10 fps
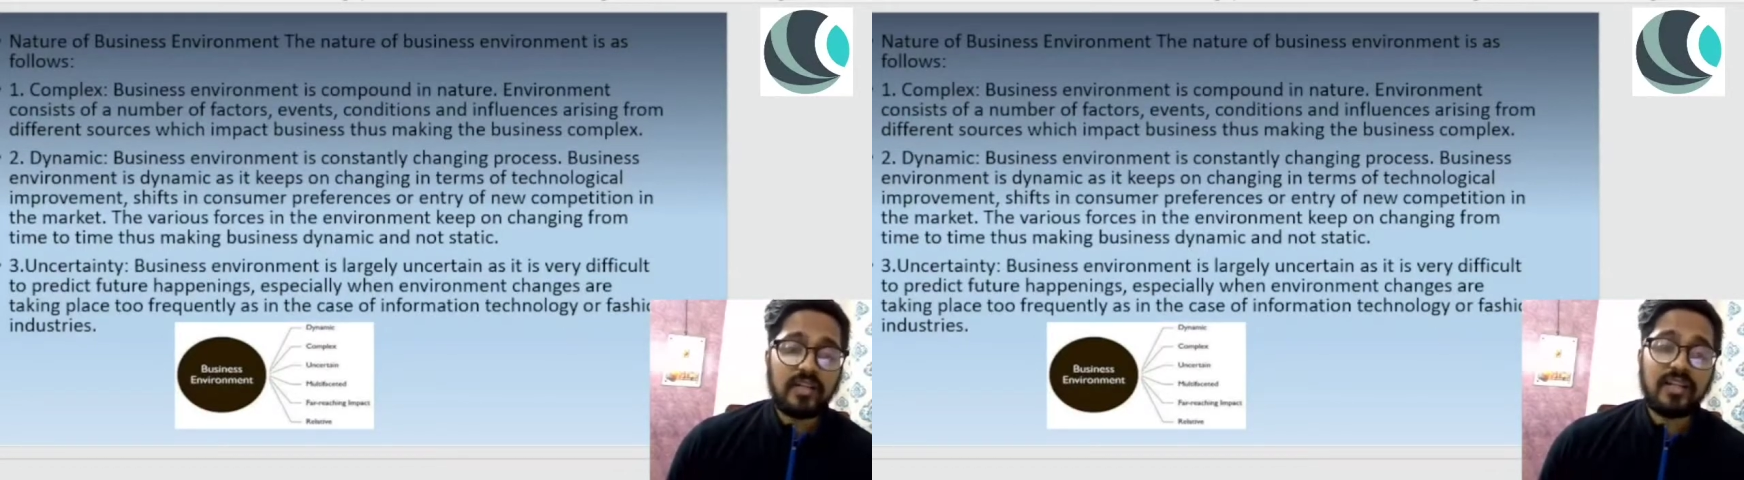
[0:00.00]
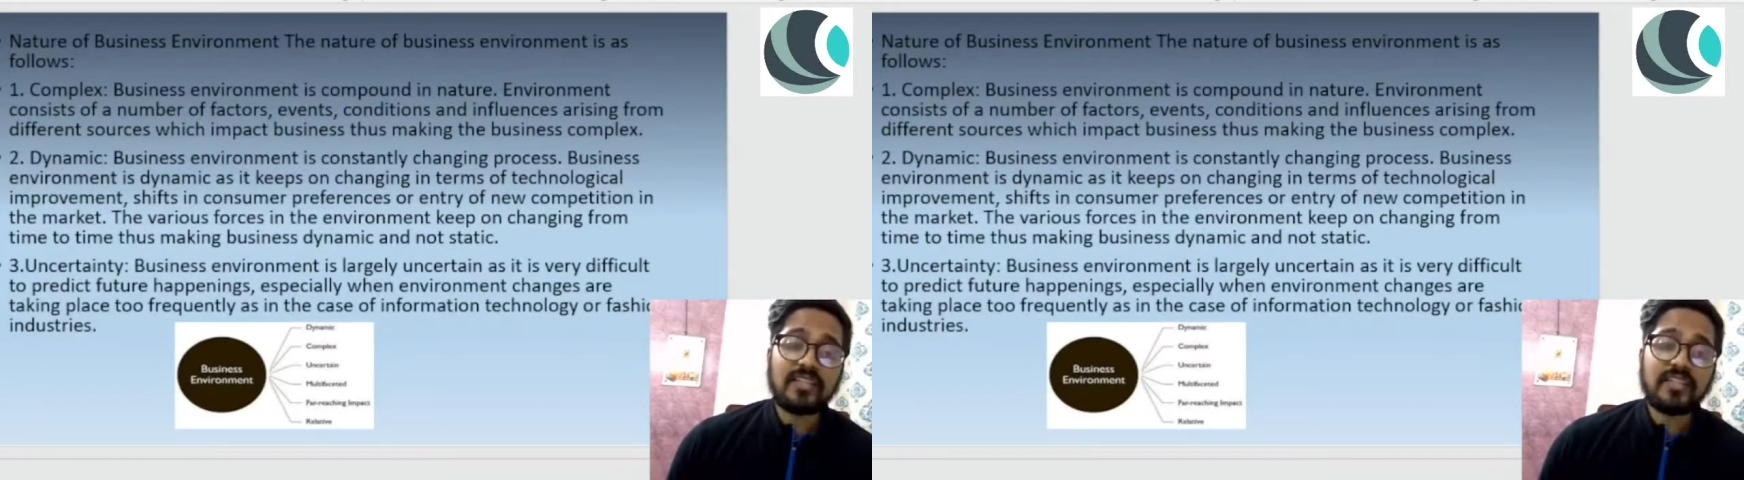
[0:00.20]

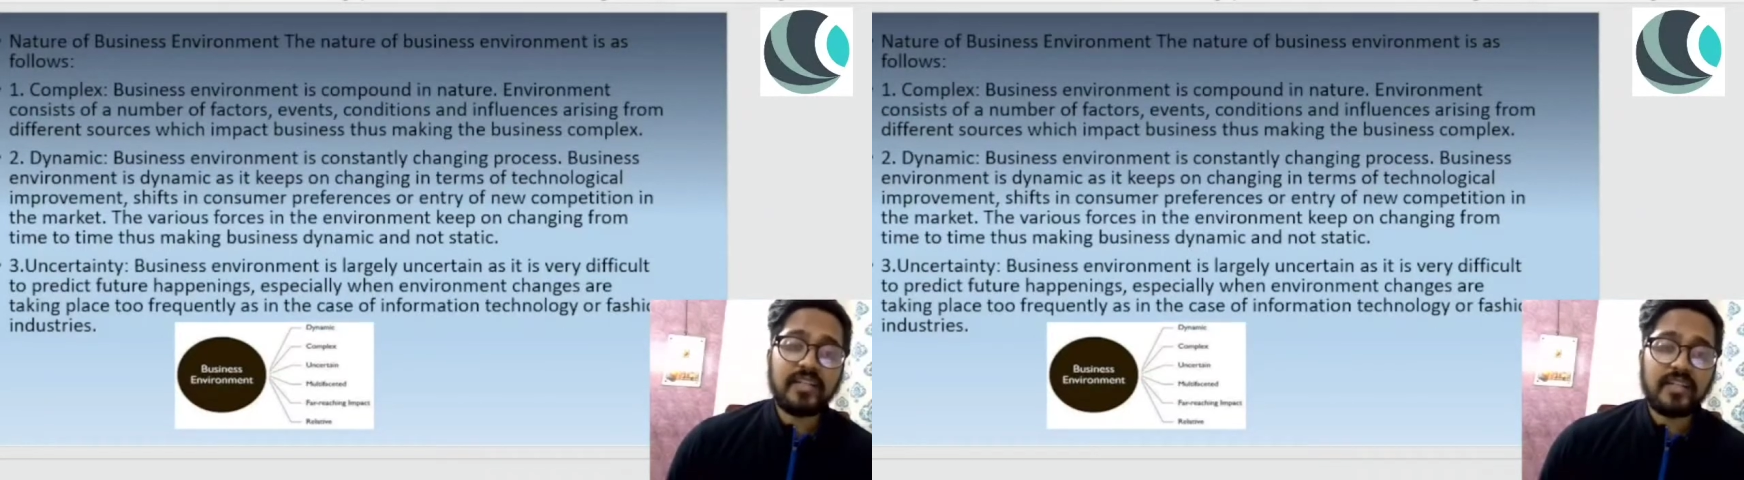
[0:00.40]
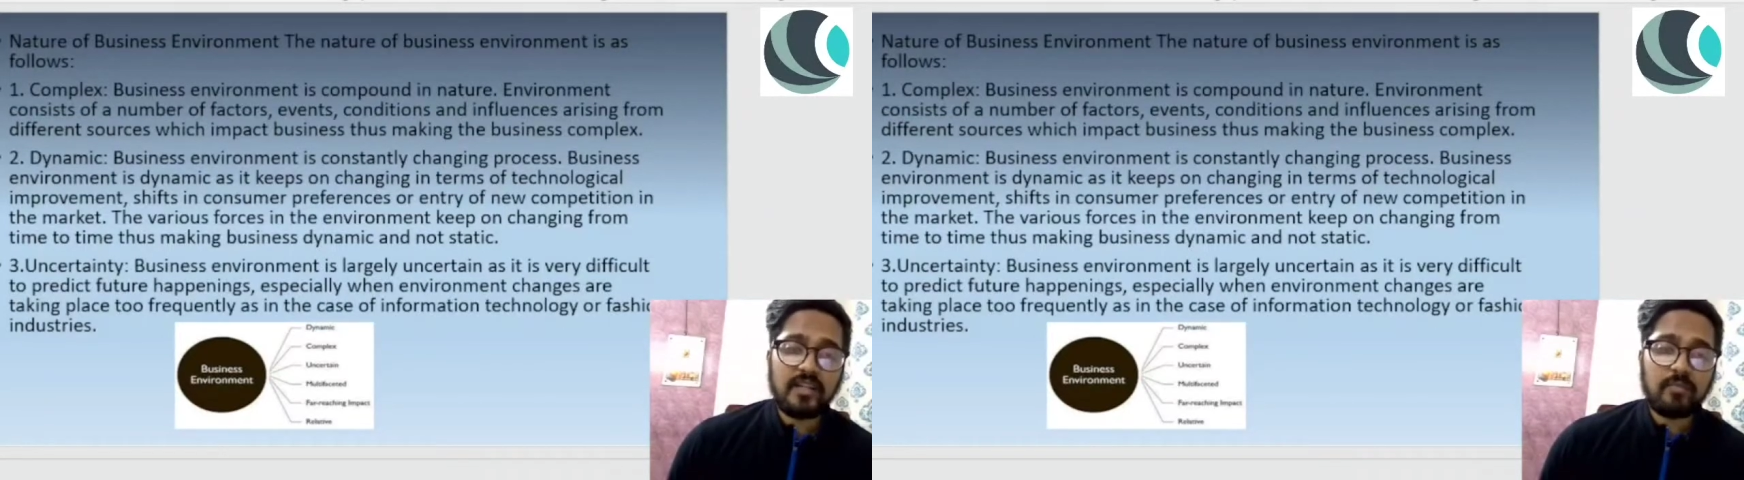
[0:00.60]
classic
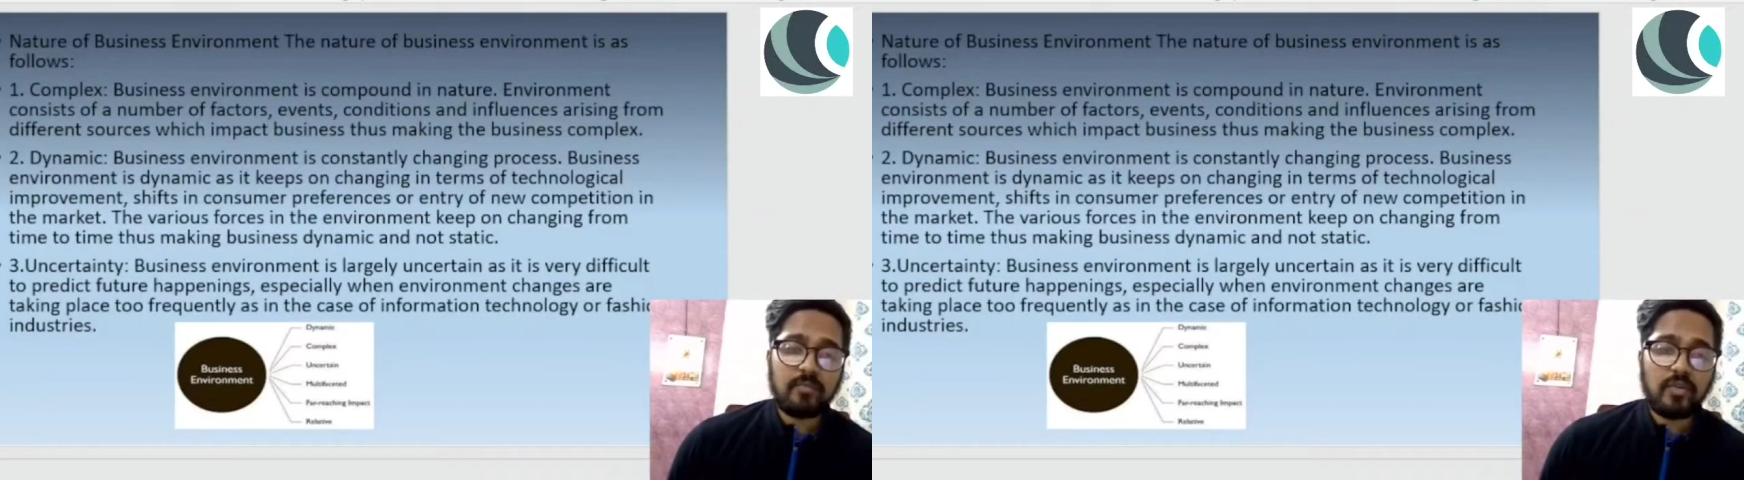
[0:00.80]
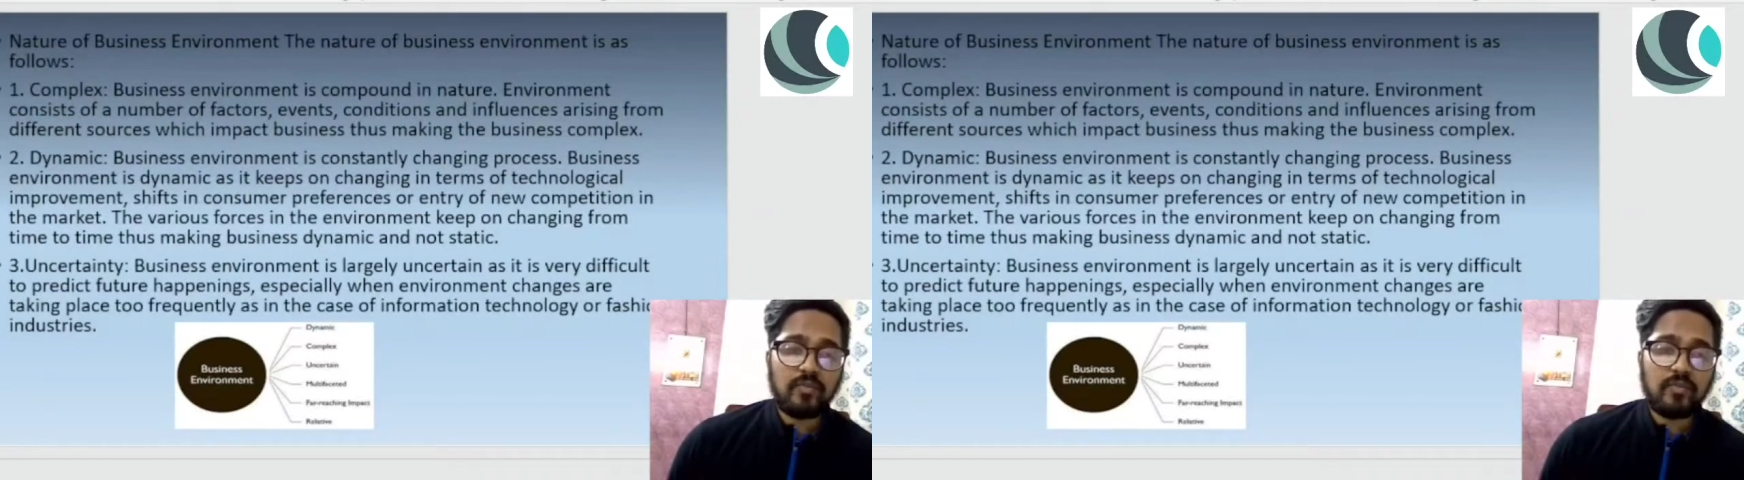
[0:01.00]
example
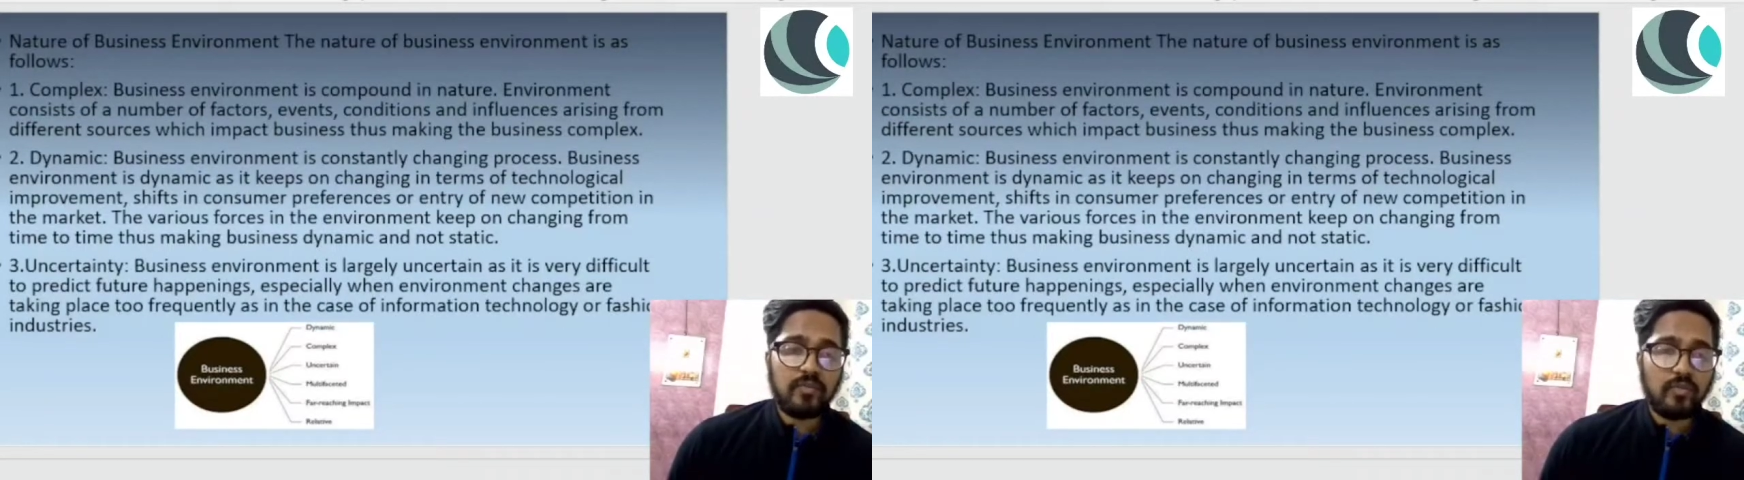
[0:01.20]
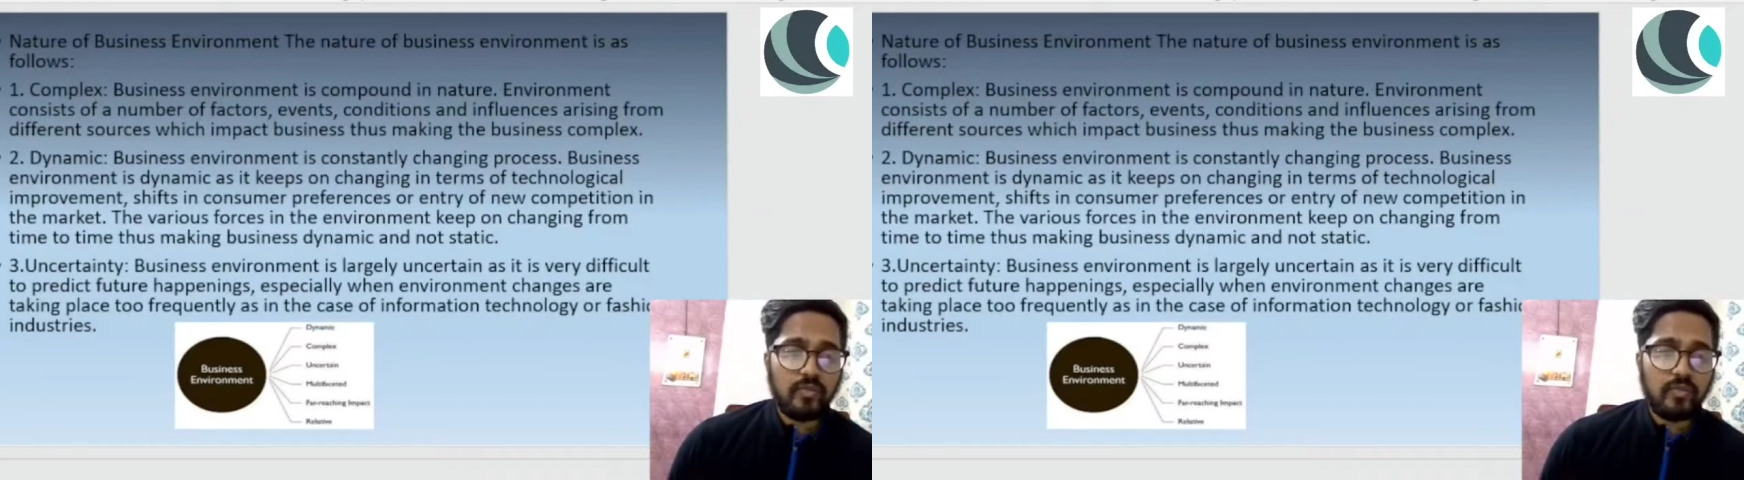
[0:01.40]
of Nokia.